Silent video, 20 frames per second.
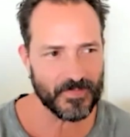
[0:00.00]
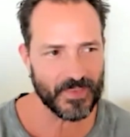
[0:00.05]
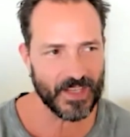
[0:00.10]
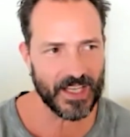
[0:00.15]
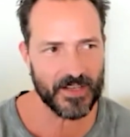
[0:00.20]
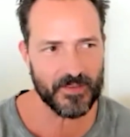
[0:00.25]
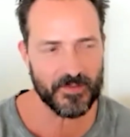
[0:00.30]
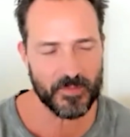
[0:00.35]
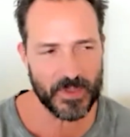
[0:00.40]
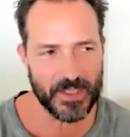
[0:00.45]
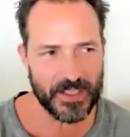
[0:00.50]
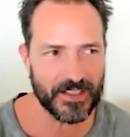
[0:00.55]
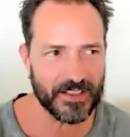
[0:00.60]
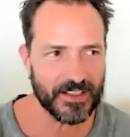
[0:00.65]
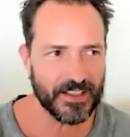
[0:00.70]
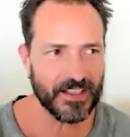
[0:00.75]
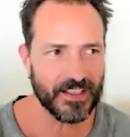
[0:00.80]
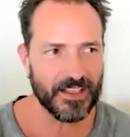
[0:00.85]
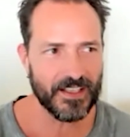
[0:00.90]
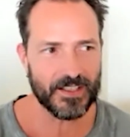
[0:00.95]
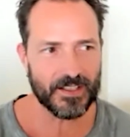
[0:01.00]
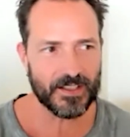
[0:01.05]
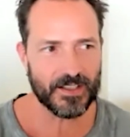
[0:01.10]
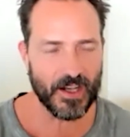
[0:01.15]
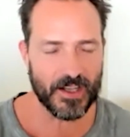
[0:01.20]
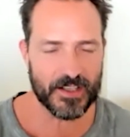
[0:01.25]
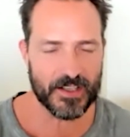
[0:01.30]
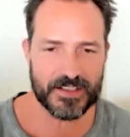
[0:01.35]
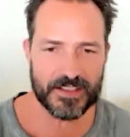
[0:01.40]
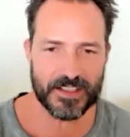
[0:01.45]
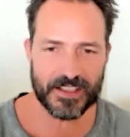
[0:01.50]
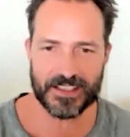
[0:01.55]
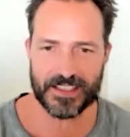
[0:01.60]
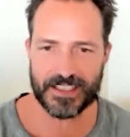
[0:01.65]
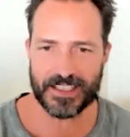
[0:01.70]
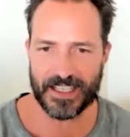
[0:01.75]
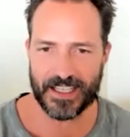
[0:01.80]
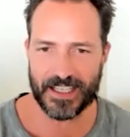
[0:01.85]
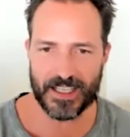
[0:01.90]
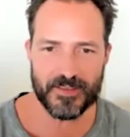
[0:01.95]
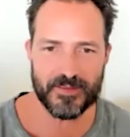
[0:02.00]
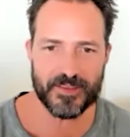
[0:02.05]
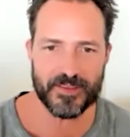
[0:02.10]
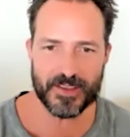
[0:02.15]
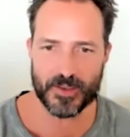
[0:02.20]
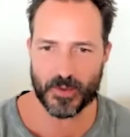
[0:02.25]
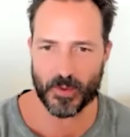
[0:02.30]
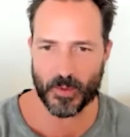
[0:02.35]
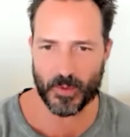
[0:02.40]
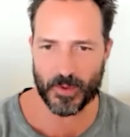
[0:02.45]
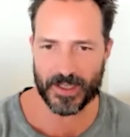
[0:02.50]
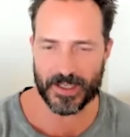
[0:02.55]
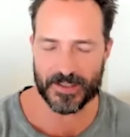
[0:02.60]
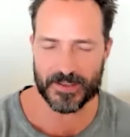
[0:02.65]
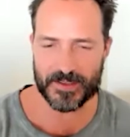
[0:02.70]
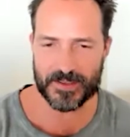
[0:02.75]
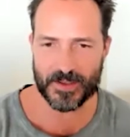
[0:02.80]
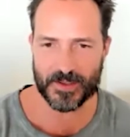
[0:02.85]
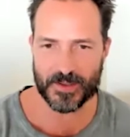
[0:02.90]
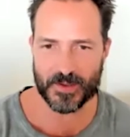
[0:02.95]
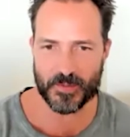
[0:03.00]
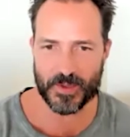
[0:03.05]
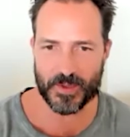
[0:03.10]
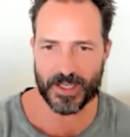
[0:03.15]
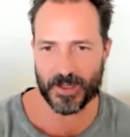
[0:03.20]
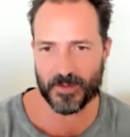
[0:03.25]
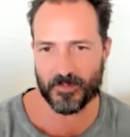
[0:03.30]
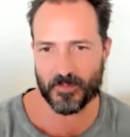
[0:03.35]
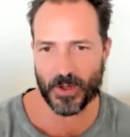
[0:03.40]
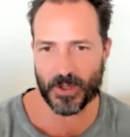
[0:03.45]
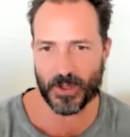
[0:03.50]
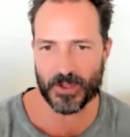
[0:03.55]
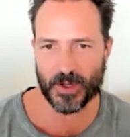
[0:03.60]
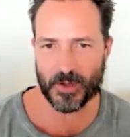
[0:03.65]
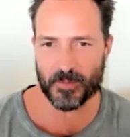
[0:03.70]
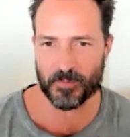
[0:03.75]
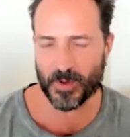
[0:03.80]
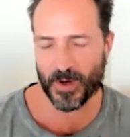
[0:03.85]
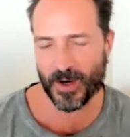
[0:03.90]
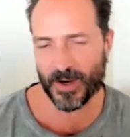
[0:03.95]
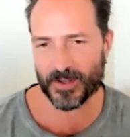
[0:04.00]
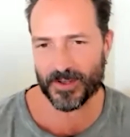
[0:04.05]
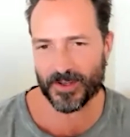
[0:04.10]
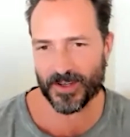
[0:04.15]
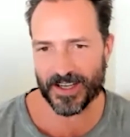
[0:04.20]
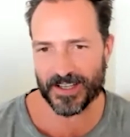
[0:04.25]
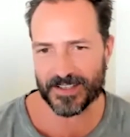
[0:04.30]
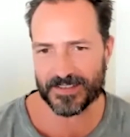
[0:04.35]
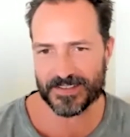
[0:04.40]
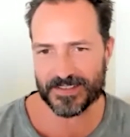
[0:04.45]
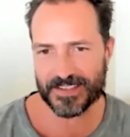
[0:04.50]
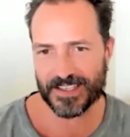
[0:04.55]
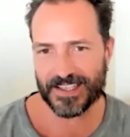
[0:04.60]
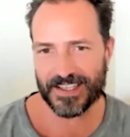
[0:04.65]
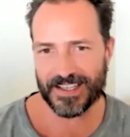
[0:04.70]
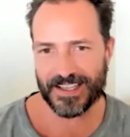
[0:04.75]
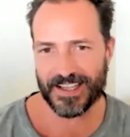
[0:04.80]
kind of be constantly inventorying so that we can mark our progress.